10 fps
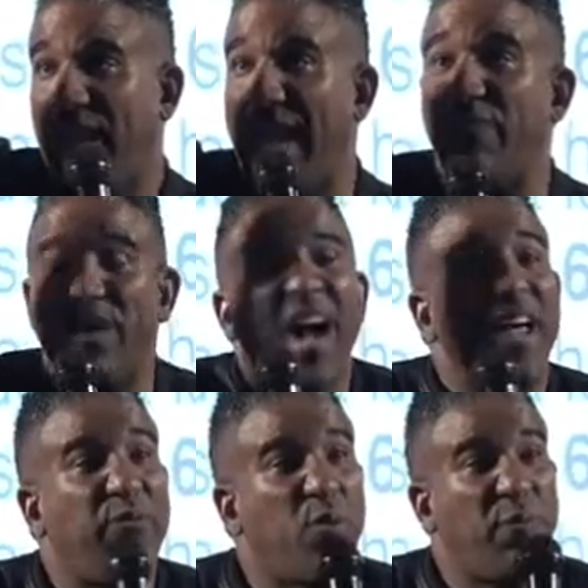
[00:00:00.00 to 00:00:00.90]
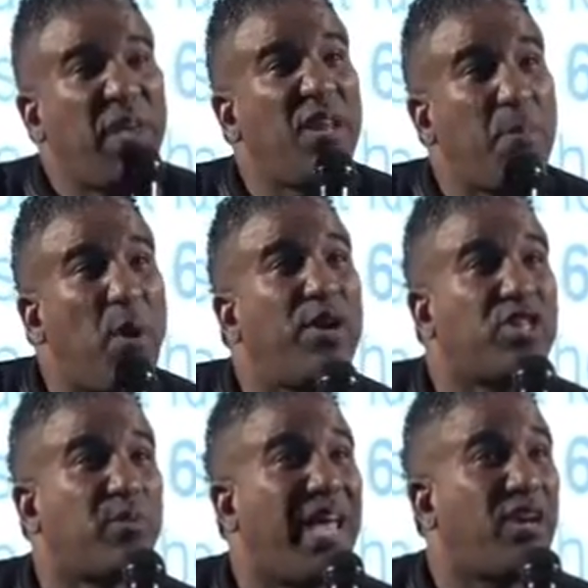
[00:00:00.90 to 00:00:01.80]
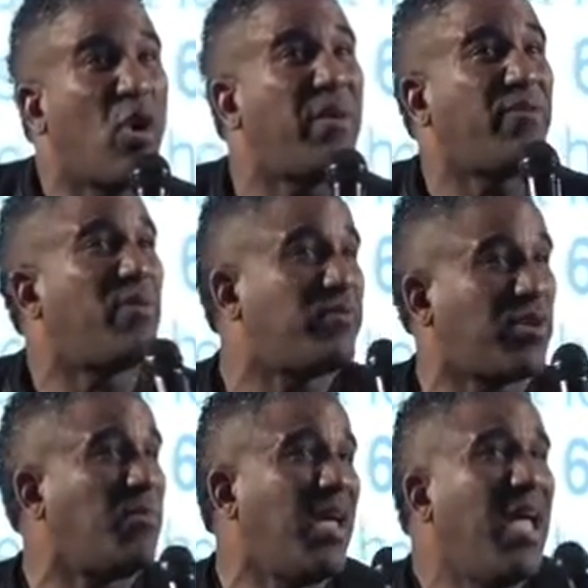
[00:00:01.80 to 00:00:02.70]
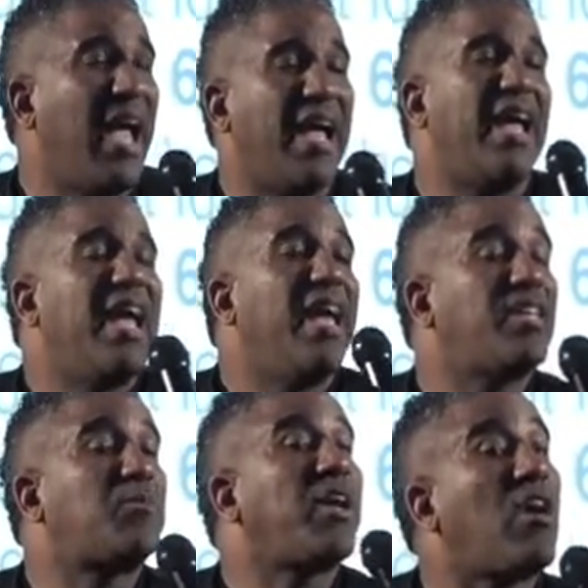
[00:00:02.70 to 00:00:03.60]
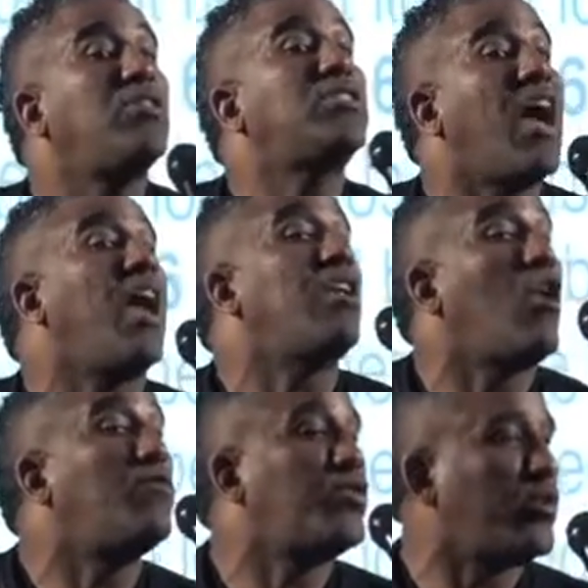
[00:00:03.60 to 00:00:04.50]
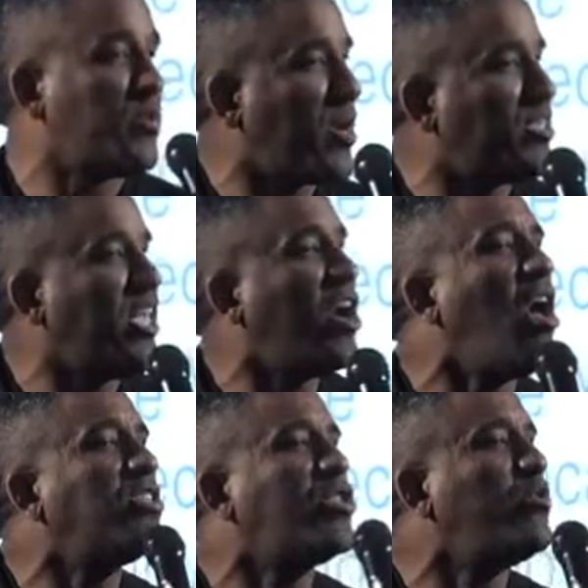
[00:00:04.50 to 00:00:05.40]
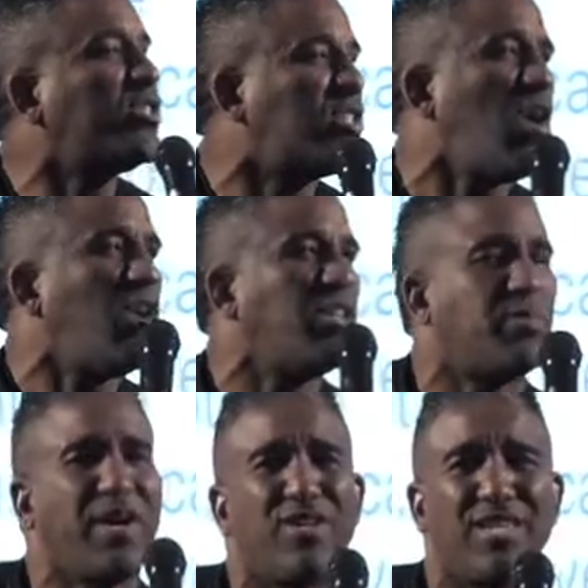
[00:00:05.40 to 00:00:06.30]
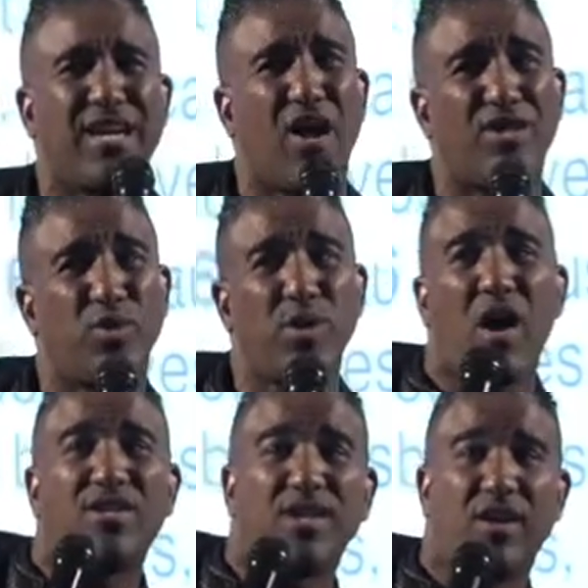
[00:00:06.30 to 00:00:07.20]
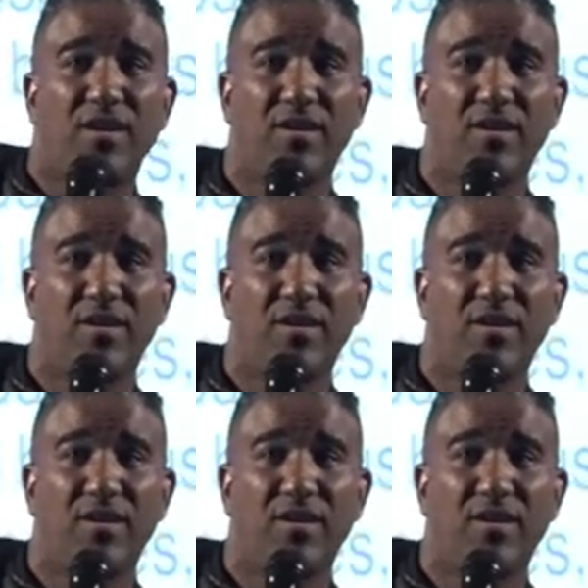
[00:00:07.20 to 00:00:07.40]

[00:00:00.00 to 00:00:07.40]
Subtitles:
If you feel the punishment coming from it's because God loves you. It's because he calls you son. It's because he calls you daughter.